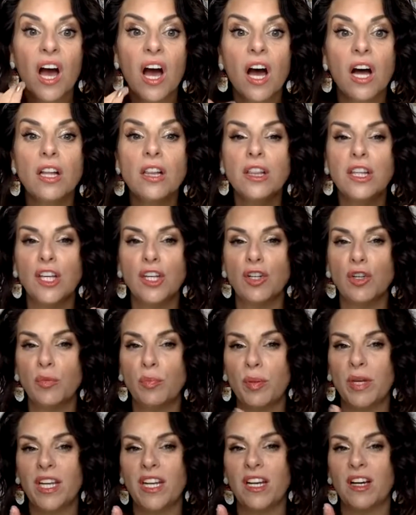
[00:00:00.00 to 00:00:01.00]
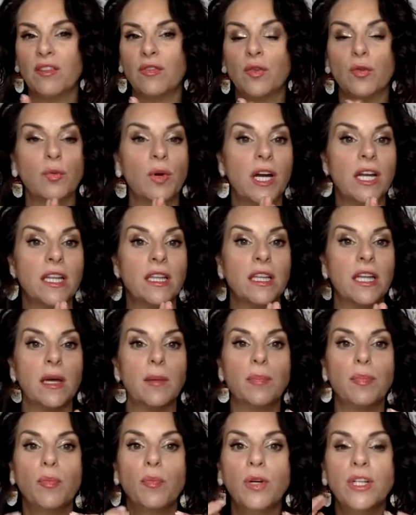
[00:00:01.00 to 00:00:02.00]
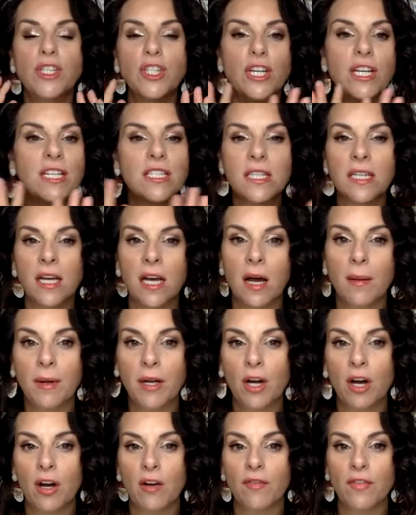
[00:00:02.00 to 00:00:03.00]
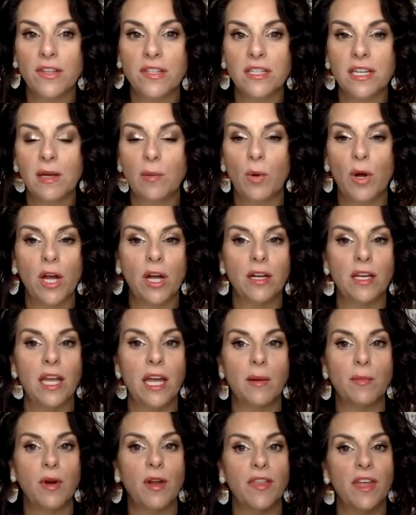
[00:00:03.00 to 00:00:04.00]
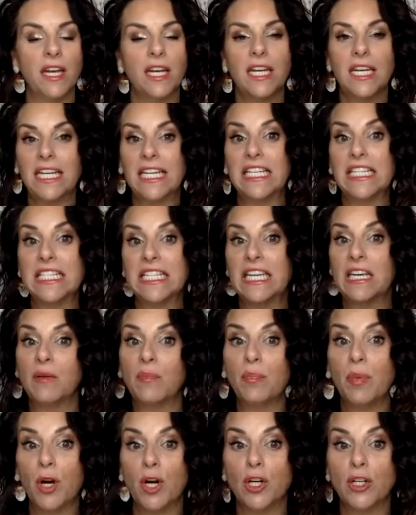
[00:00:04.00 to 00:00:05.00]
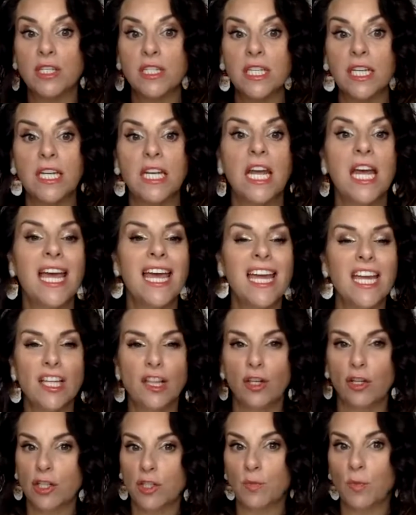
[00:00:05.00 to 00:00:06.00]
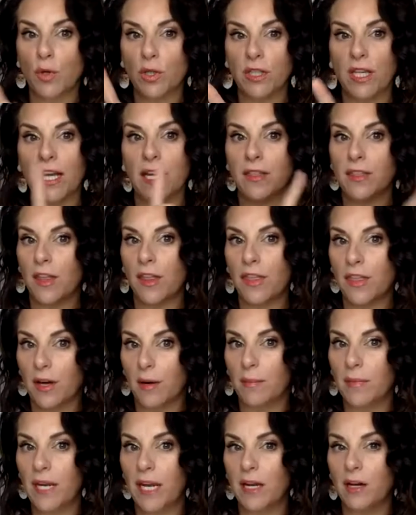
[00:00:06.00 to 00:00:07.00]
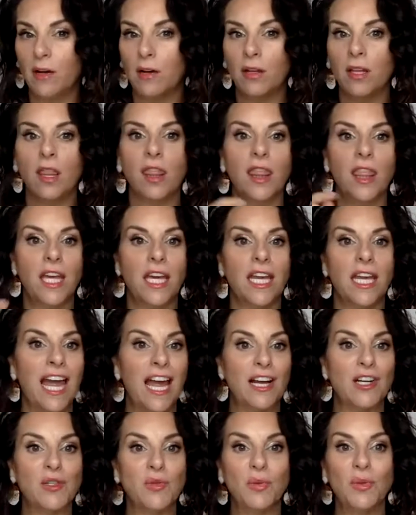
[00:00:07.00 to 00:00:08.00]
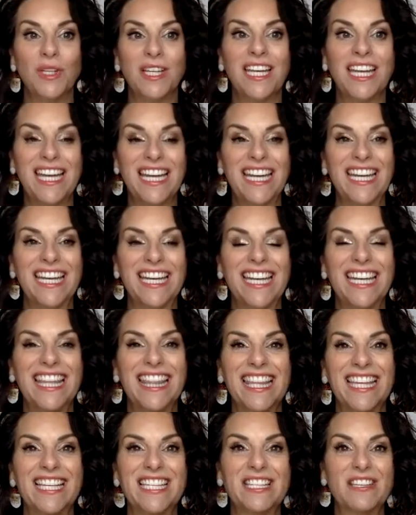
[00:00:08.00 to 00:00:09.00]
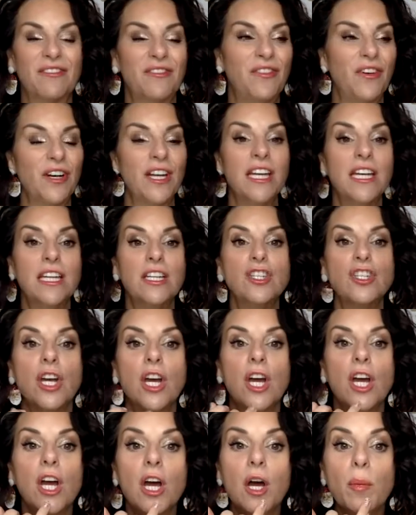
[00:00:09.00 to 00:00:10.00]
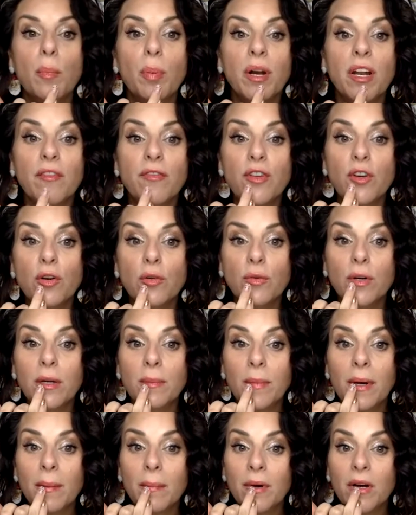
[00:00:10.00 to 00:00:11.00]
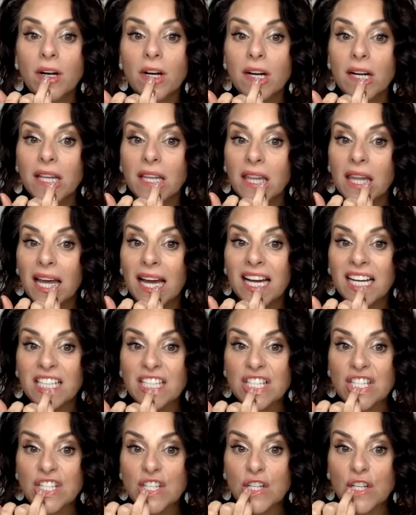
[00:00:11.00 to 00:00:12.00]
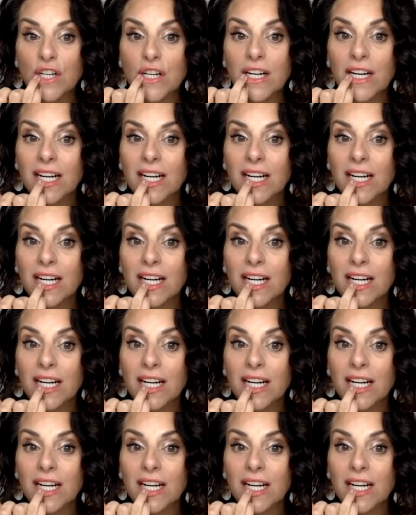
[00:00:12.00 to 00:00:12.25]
a little bit of a red lip, which isn't coming off the same way on camera that it is in person. It looks more like the thumbnail than actually in this footage. But if you'll remember last year,